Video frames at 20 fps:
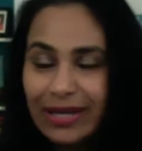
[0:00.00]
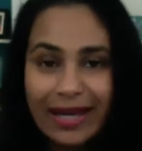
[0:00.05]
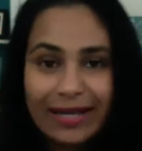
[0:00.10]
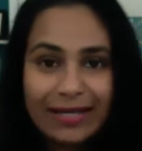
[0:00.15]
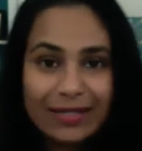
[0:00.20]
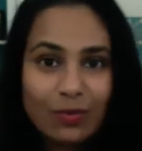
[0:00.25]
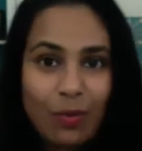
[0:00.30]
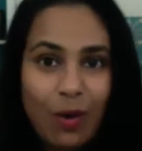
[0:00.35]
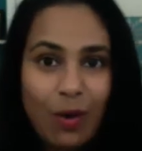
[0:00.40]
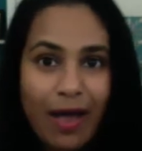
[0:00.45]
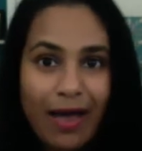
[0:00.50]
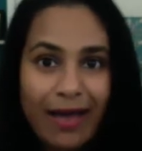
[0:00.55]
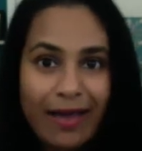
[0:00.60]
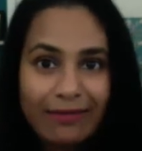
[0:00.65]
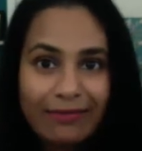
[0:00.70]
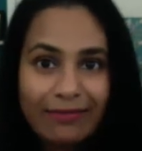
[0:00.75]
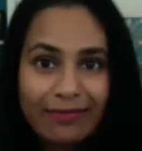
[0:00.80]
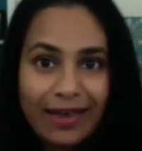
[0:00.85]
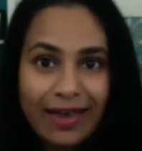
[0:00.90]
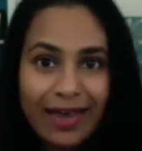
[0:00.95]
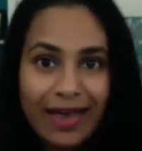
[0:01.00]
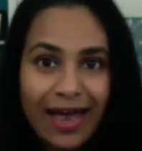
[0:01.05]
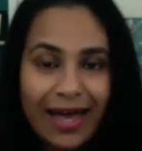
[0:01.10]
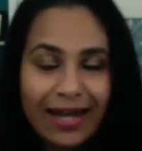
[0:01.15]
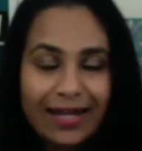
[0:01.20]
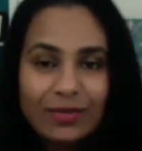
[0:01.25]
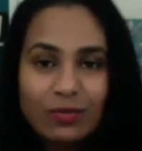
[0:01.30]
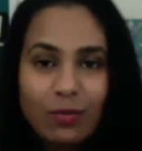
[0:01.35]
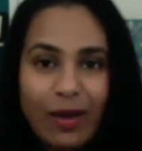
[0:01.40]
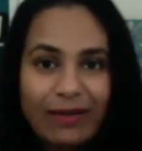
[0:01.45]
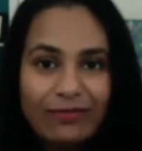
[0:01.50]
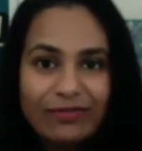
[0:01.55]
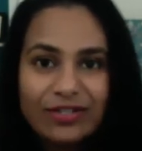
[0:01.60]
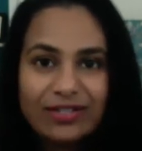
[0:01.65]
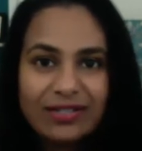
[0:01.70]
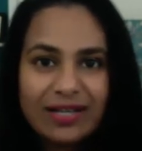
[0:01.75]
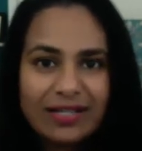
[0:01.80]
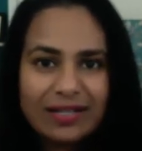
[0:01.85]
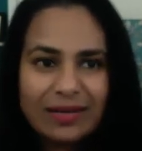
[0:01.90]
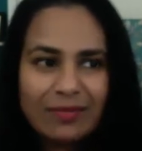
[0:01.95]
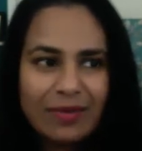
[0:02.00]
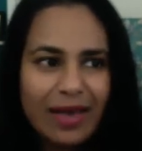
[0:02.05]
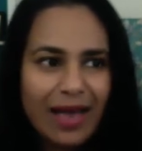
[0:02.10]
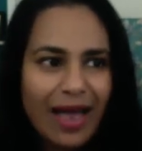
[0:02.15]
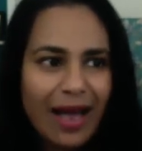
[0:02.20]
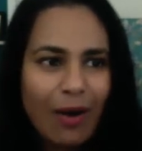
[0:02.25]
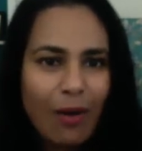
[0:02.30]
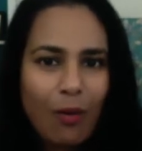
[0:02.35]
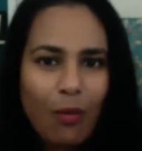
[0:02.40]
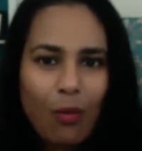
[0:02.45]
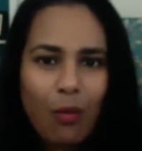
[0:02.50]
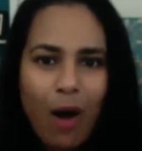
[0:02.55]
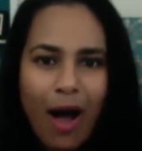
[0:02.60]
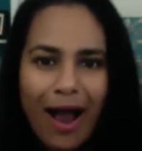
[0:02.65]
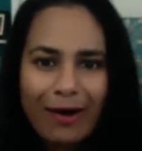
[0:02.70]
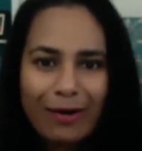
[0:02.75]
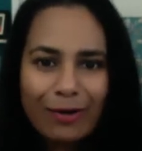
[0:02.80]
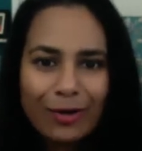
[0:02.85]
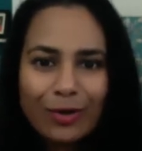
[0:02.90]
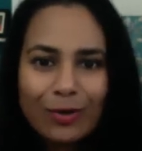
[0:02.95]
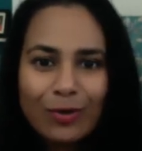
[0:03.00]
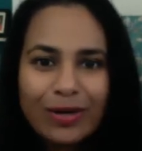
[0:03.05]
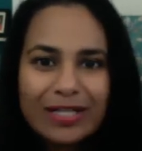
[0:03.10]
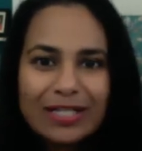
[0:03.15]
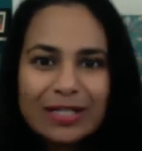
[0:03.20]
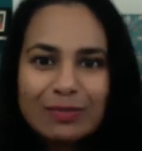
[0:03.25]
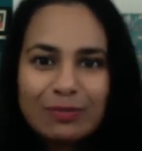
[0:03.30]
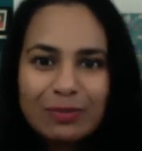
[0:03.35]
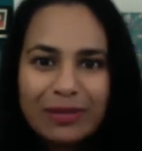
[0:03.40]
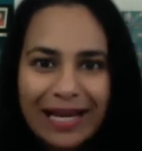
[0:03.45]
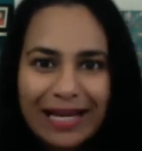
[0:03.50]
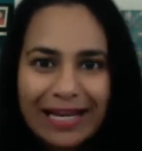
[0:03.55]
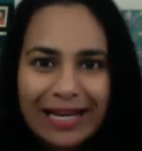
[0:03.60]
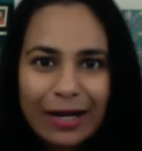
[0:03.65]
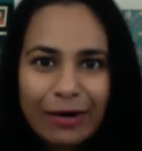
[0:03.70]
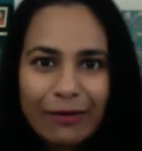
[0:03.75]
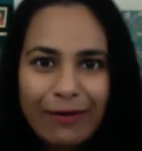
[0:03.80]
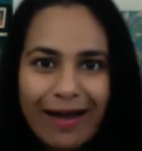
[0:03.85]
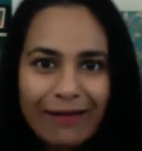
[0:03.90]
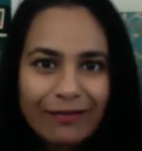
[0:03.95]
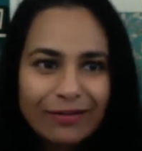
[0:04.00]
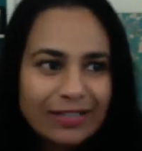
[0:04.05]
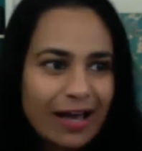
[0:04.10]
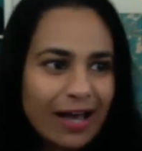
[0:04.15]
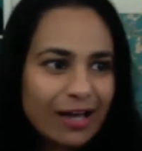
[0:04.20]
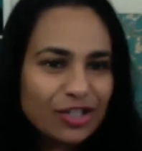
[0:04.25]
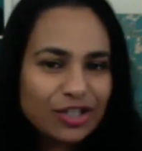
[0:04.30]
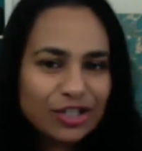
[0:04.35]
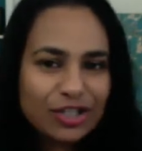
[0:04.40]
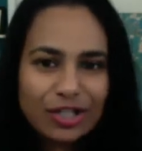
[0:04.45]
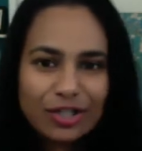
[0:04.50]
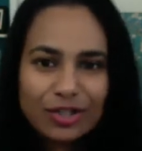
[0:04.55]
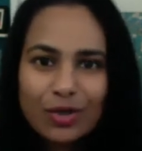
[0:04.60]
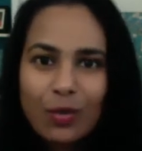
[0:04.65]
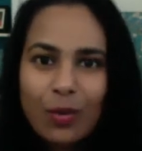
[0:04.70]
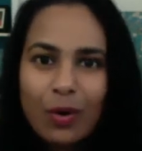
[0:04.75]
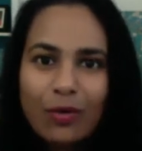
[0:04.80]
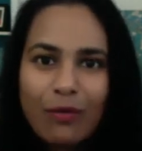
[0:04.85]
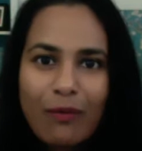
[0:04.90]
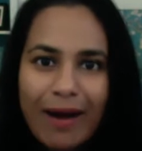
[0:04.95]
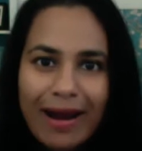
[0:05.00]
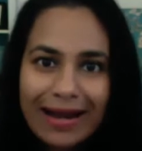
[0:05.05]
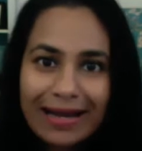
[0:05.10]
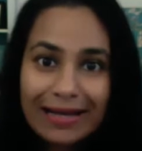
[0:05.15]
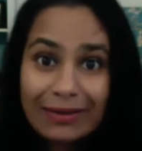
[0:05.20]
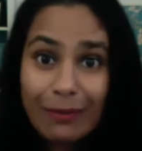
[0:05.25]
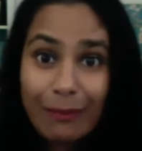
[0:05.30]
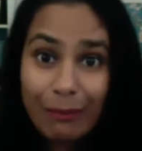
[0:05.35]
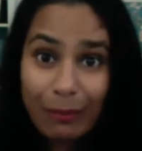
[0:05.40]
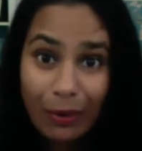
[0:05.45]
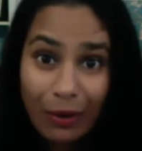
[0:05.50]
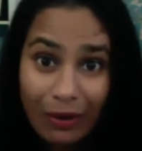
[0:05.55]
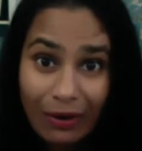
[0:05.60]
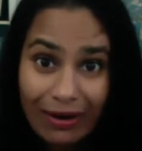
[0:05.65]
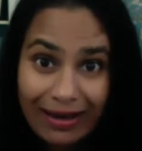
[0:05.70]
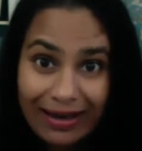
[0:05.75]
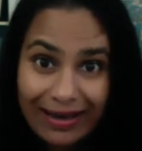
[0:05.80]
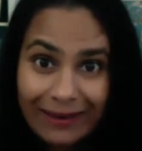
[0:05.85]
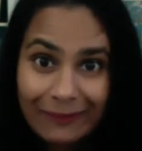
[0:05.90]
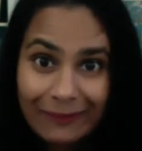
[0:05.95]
at his wife, and his wife just said to him, why are you explaining gravitas? She's the one writing the book.